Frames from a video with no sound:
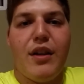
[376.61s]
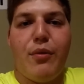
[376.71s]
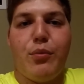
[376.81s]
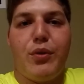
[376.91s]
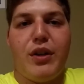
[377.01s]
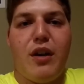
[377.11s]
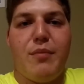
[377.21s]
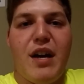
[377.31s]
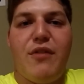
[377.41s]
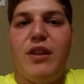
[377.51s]
That would really help
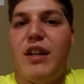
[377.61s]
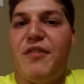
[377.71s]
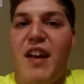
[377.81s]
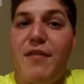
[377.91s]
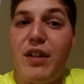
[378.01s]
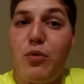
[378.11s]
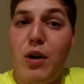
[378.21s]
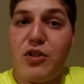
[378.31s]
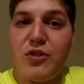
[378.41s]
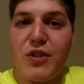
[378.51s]
me out. And if you have any
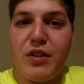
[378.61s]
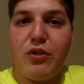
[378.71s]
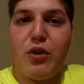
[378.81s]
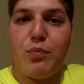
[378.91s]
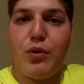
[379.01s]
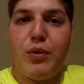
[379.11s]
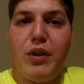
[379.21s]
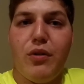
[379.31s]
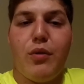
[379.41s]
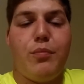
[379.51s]
questions on the GoPro
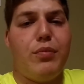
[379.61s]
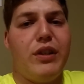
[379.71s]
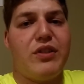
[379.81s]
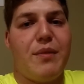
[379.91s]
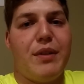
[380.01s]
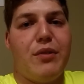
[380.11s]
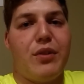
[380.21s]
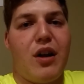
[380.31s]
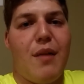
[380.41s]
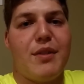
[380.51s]
Hero, please let me know in
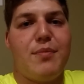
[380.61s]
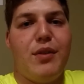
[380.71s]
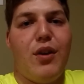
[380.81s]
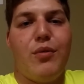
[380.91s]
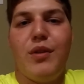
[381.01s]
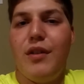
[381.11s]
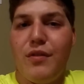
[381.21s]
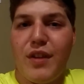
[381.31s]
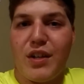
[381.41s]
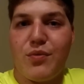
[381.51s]
the comments below.
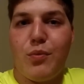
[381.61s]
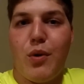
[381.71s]
Thanks for